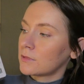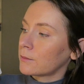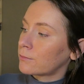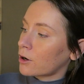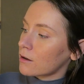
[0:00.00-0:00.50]

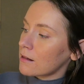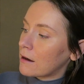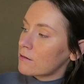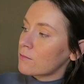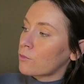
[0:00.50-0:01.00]
books I
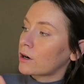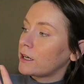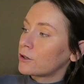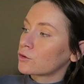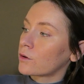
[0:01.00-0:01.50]
was more
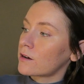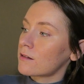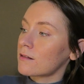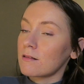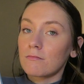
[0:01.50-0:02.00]
geared
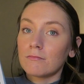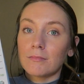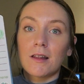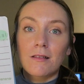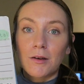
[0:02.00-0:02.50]
towards
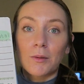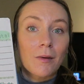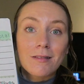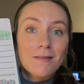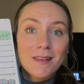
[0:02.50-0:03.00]
in certain
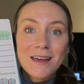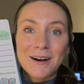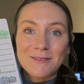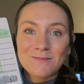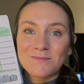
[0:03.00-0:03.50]
months of the
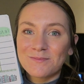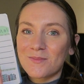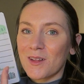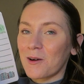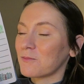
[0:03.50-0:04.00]
year.
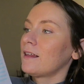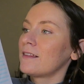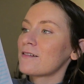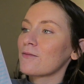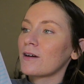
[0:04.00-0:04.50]
So
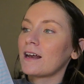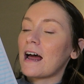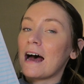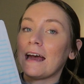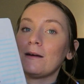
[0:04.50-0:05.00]
this one,
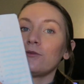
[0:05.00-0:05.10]
I'm